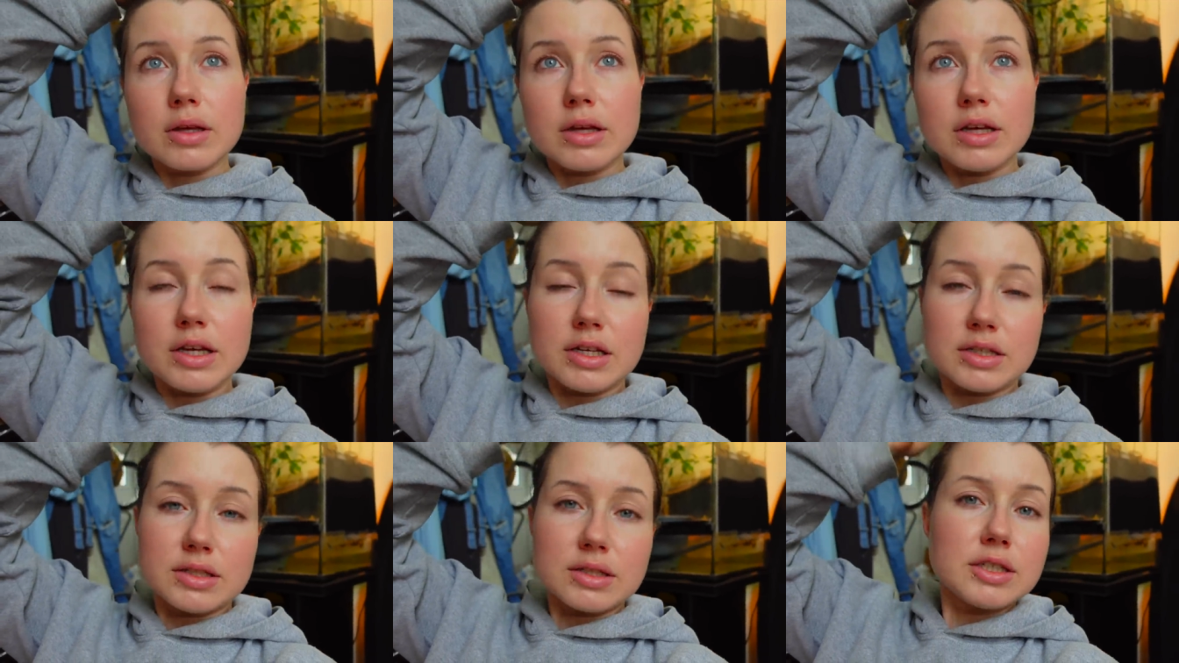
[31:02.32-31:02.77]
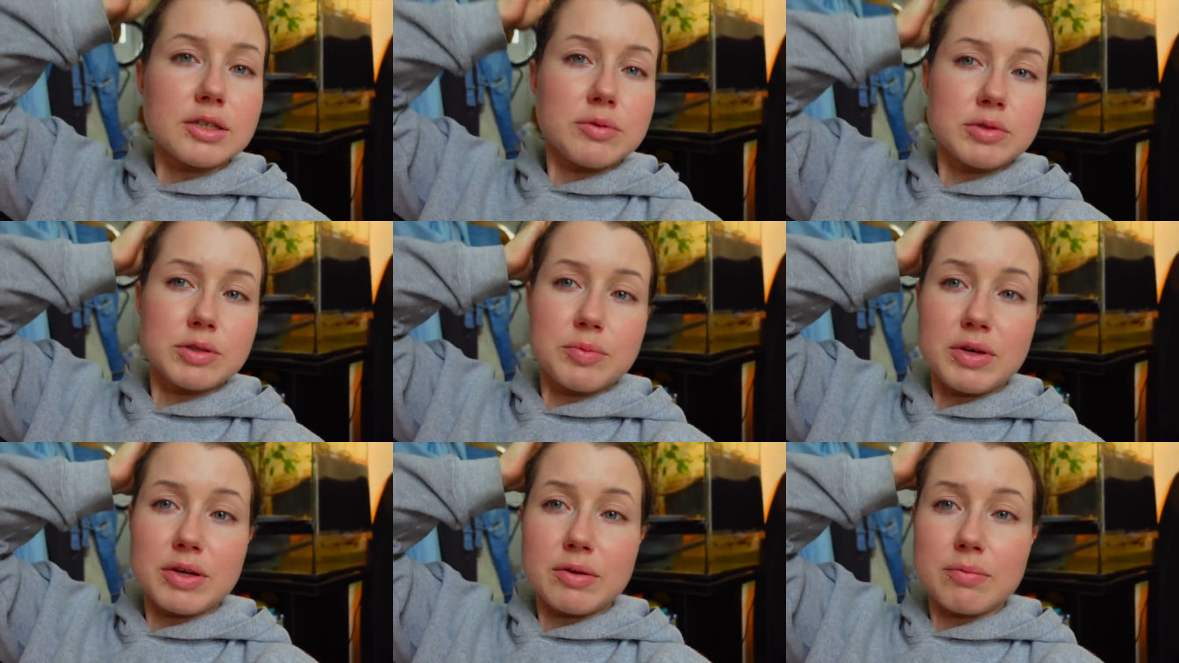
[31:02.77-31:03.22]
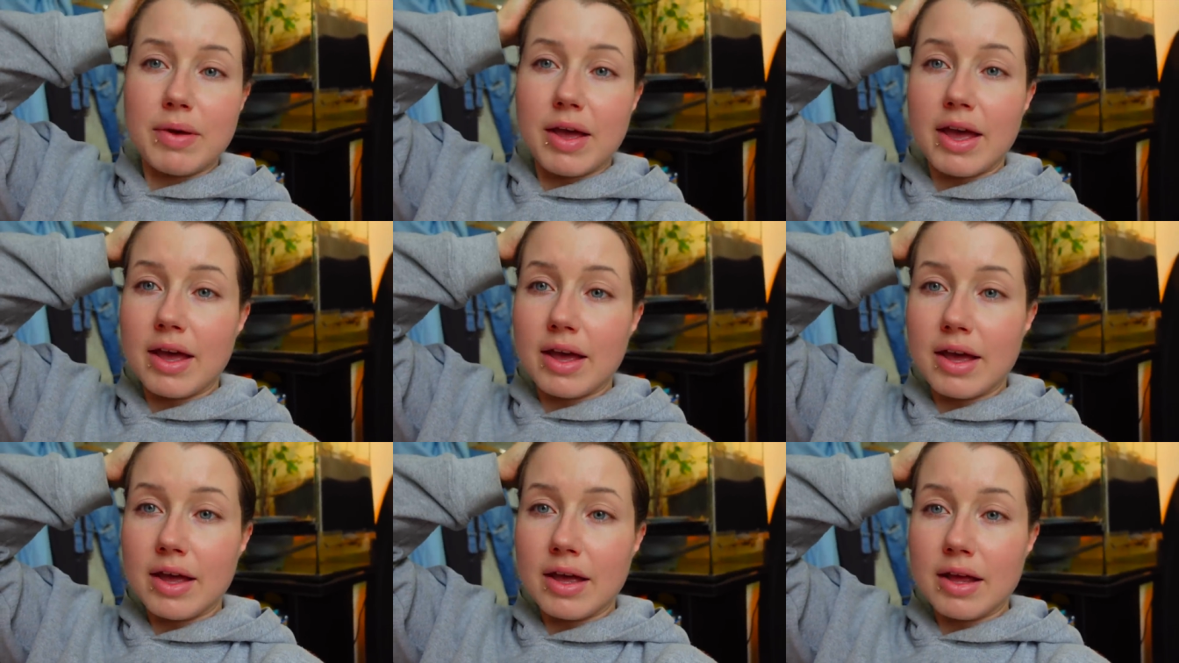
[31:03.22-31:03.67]
He doesn't seem to be in
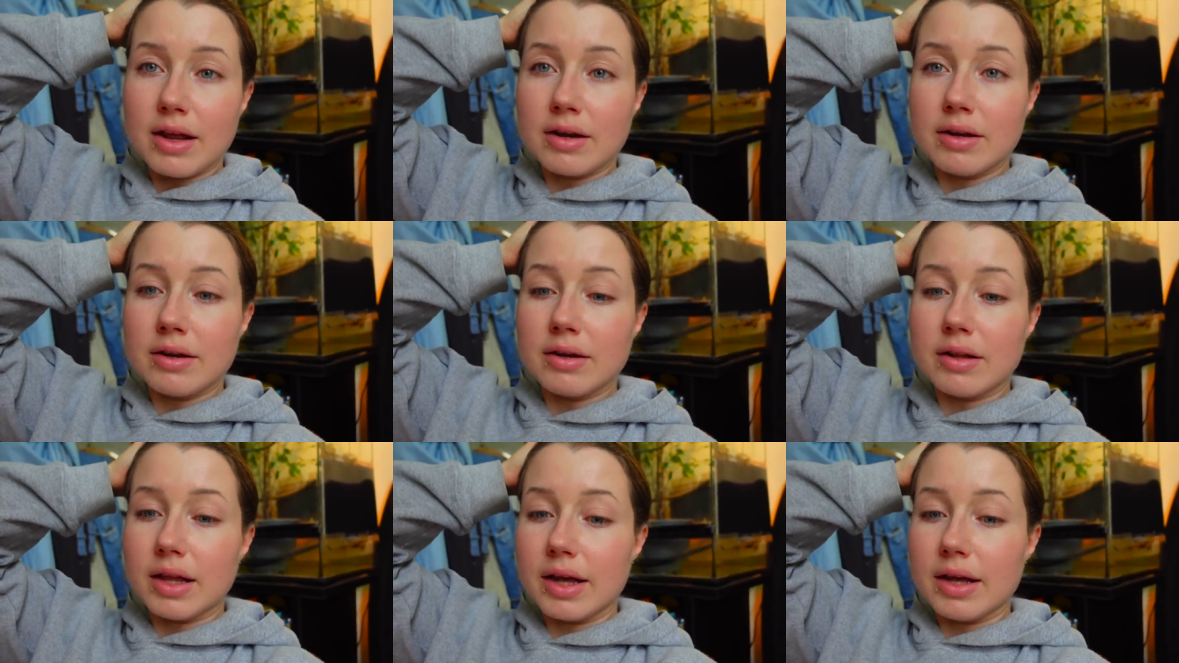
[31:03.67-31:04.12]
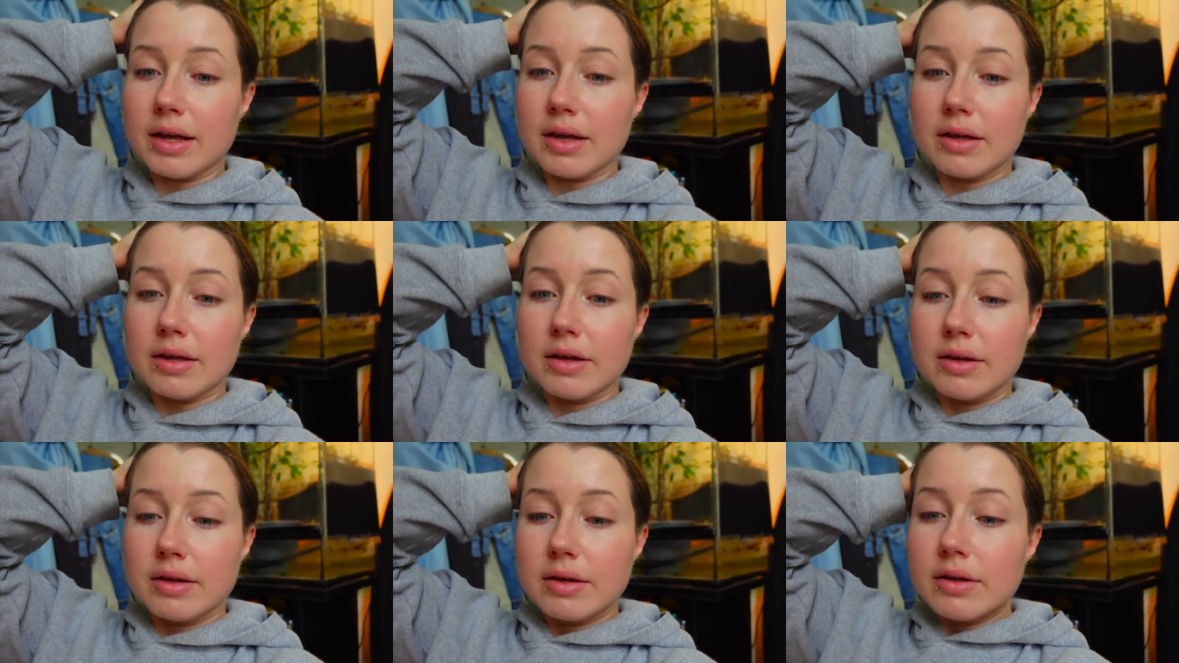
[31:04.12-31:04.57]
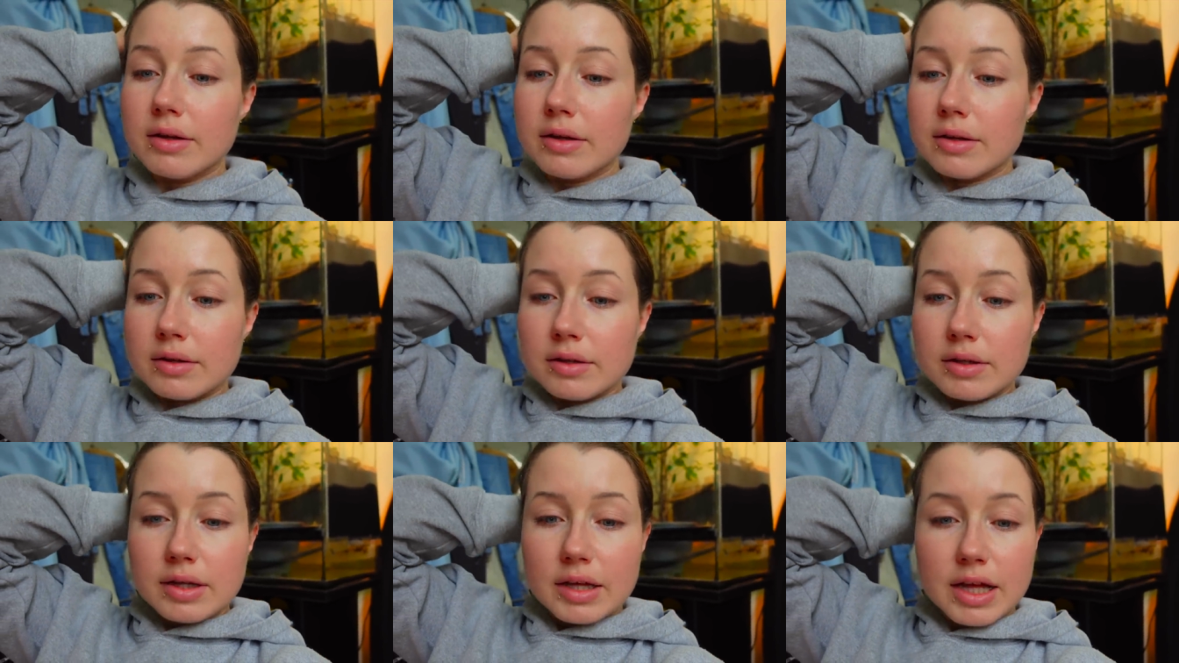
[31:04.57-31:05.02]
pain, like
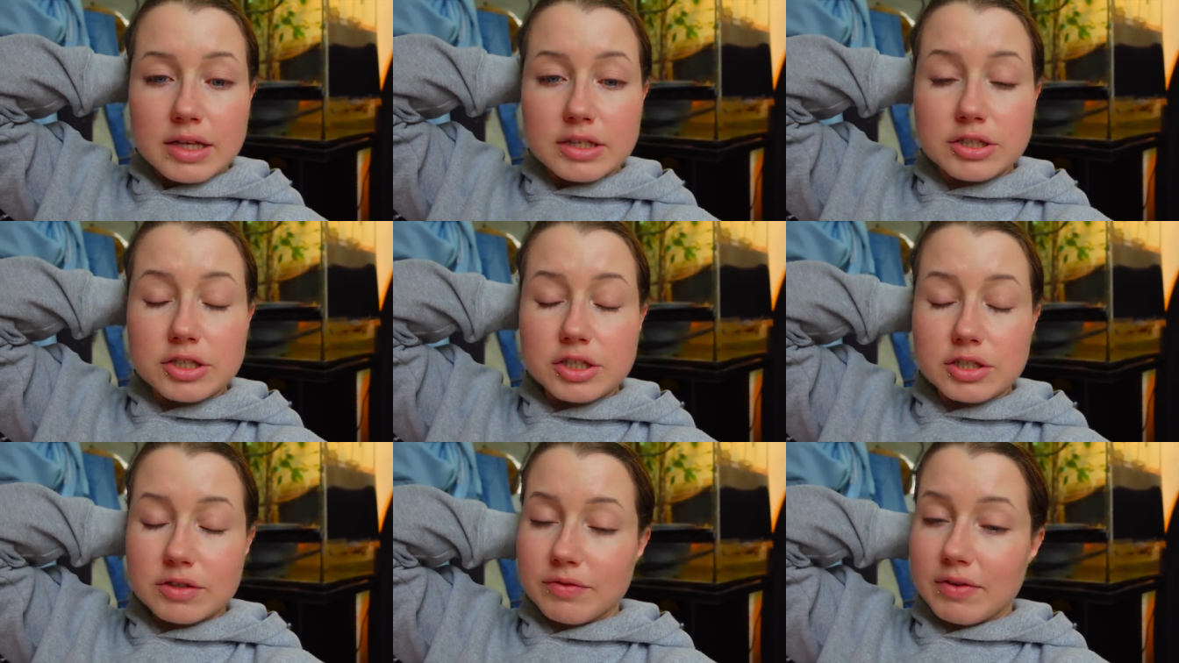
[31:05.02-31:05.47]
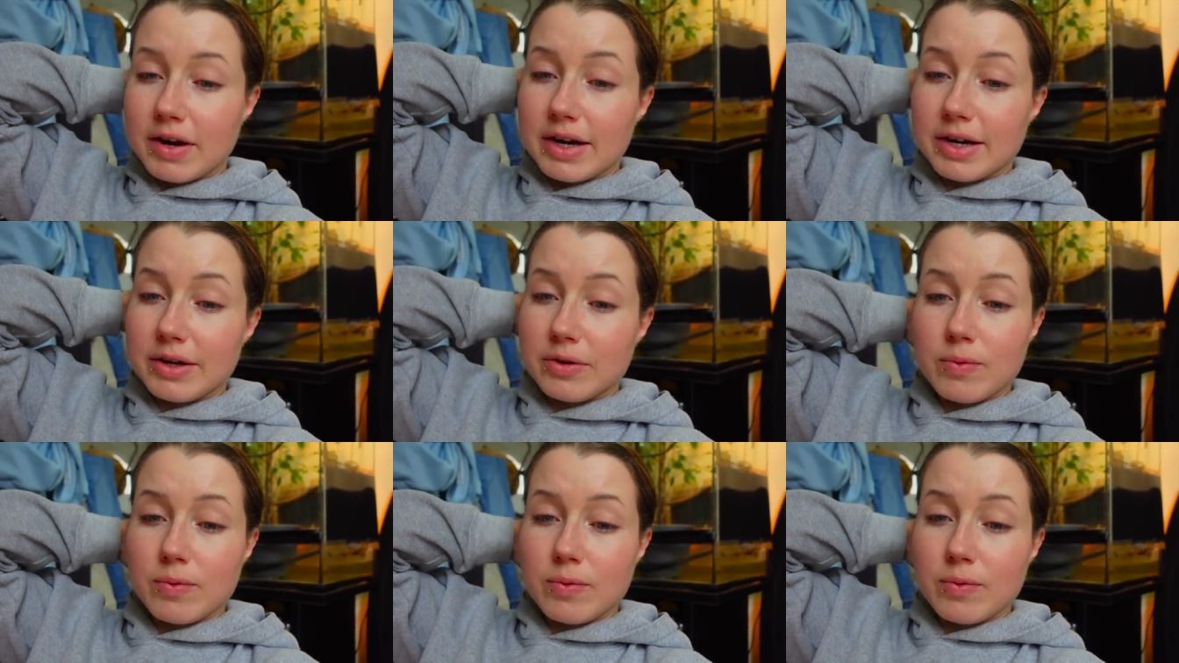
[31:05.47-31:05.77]
it's just very